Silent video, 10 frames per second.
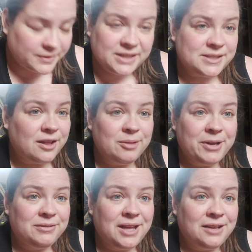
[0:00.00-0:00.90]
It's all
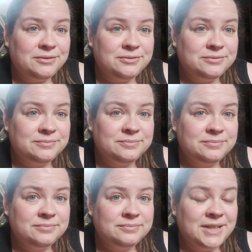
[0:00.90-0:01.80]
about love.
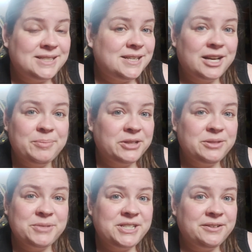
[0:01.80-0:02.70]
It's not about
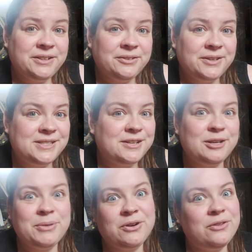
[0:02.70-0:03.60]
the material. It's
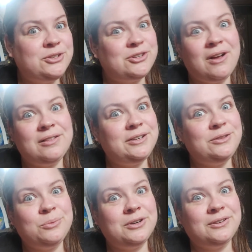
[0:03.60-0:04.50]
not about all the chocolate
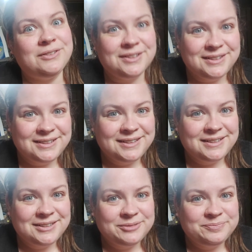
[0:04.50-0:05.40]
in the world.
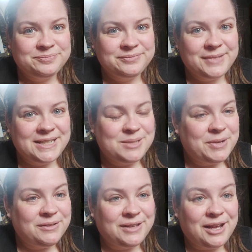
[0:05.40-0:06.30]
It's
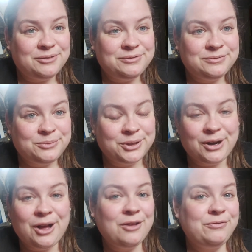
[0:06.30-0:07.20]
about love. We're
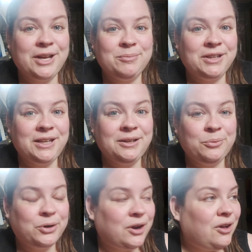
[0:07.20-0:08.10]
all family.
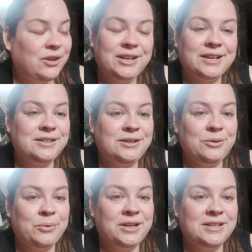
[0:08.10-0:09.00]
We're all connected in
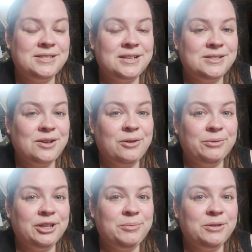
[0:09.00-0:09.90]
a oneness, and it's all
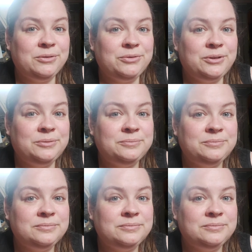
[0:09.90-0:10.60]
really beautiful.